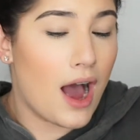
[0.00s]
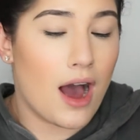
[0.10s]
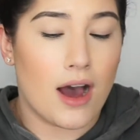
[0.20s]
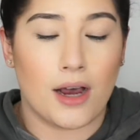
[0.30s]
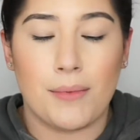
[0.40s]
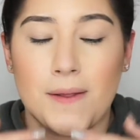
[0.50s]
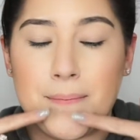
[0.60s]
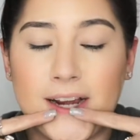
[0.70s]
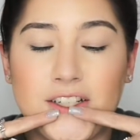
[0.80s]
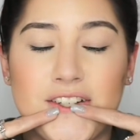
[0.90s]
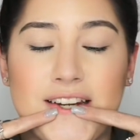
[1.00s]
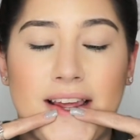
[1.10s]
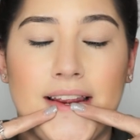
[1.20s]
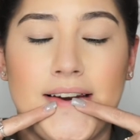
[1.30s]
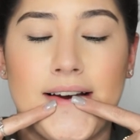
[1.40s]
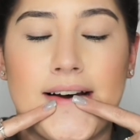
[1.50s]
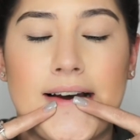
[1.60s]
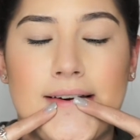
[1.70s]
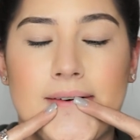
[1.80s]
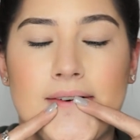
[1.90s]
My chin,
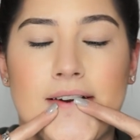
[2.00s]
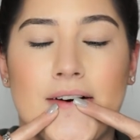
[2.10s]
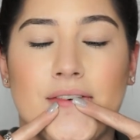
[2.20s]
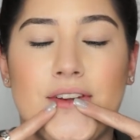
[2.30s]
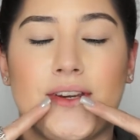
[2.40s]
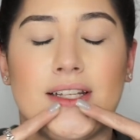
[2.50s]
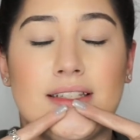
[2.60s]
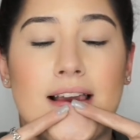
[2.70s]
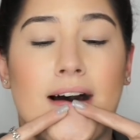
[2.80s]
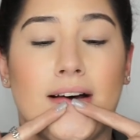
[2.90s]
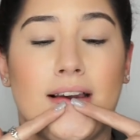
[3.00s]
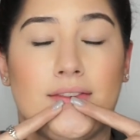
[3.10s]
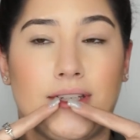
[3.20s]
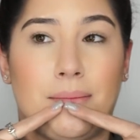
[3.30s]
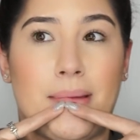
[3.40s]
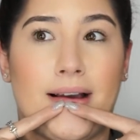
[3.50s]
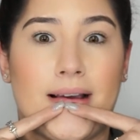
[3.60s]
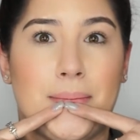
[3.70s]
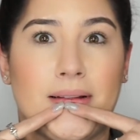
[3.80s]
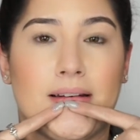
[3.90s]
I don't know if you can tell, I have to like
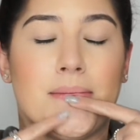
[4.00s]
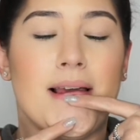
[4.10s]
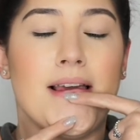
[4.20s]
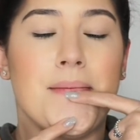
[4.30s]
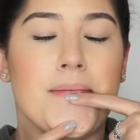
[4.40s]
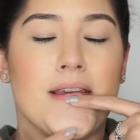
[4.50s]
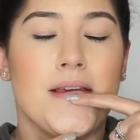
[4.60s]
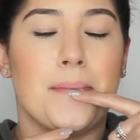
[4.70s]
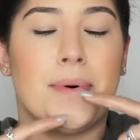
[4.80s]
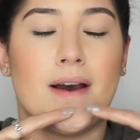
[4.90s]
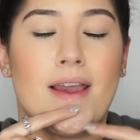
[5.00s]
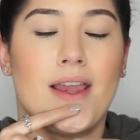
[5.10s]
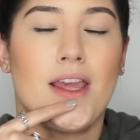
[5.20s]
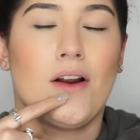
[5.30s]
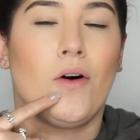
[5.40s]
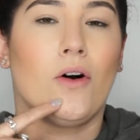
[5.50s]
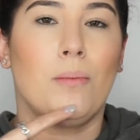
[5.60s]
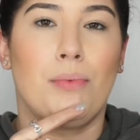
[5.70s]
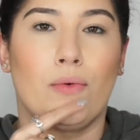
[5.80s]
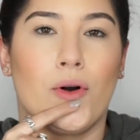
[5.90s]
back up a little bit, but it
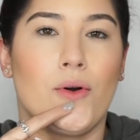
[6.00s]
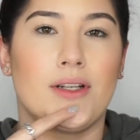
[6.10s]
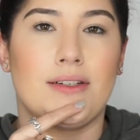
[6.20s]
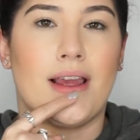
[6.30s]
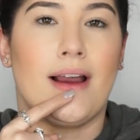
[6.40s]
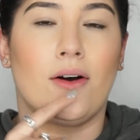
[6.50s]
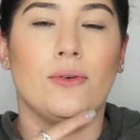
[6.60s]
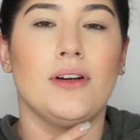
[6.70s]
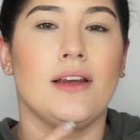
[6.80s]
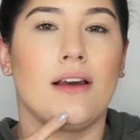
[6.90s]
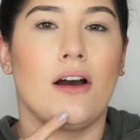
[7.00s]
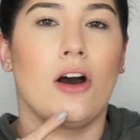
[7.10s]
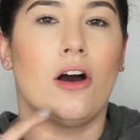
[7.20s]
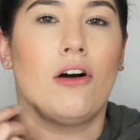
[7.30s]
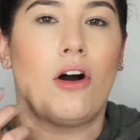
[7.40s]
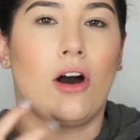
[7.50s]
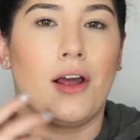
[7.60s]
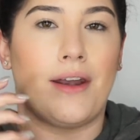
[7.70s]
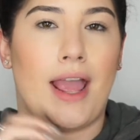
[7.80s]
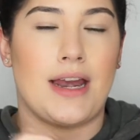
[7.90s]
all broke down
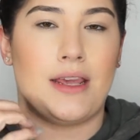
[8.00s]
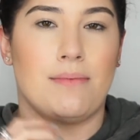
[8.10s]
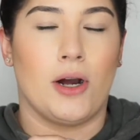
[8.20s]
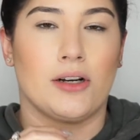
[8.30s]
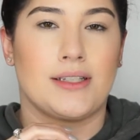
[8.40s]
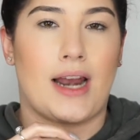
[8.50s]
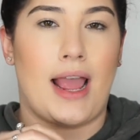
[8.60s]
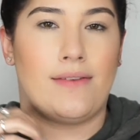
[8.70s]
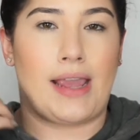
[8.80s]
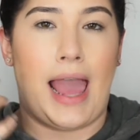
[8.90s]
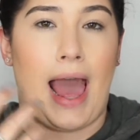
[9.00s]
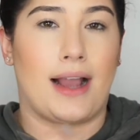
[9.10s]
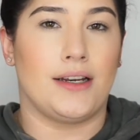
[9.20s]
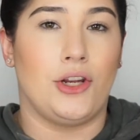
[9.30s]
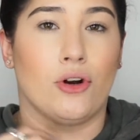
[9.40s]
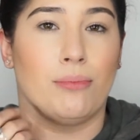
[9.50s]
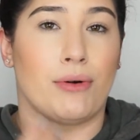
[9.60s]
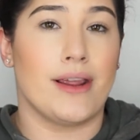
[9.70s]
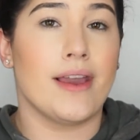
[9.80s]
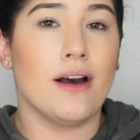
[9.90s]
on any parts that I had like acne or
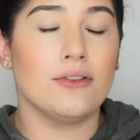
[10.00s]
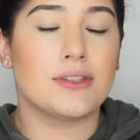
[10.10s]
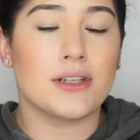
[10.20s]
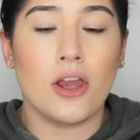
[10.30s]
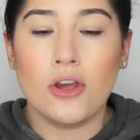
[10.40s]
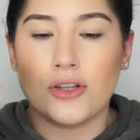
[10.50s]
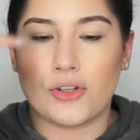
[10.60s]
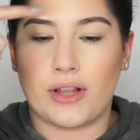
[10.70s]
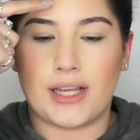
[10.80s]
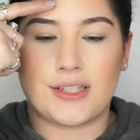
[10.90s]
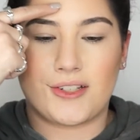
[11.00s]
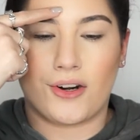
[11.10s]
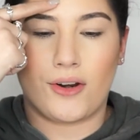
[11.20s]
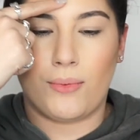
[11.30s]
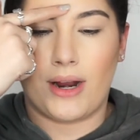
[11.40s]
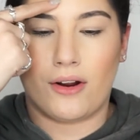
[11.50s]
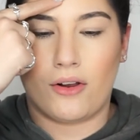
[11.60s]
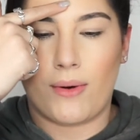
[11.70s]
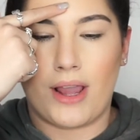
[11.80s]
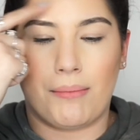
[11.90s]
breakouts. So like it started
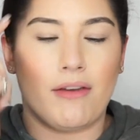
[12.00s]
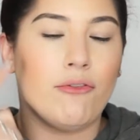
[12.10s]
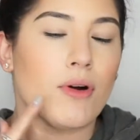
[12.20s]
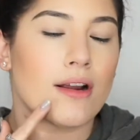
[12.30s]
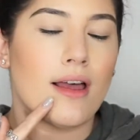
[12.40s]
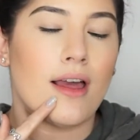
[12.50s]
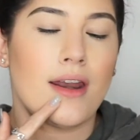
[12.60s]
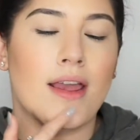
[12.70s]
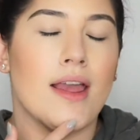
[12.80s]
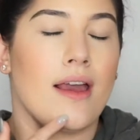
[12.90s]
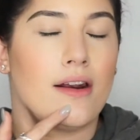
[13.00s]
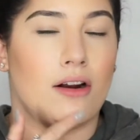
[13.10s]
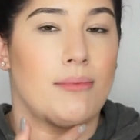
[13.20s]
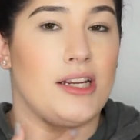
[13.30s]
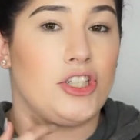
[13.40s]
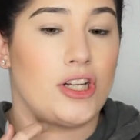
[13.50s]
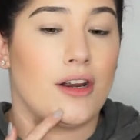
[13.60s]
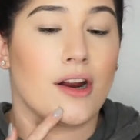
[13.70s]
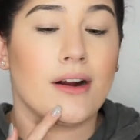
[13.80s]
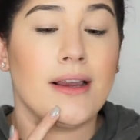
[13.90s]
wearing away on my forehead and on my
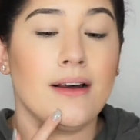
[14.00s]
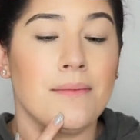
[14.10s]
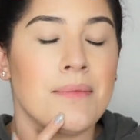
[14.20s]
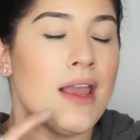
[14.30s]
chin area.